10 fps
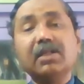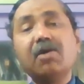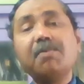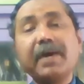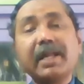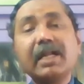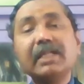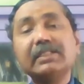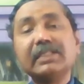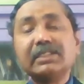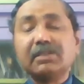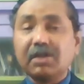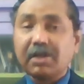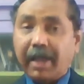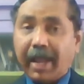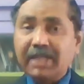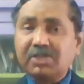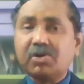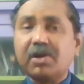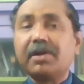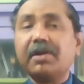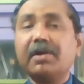They go parallel in sense as you are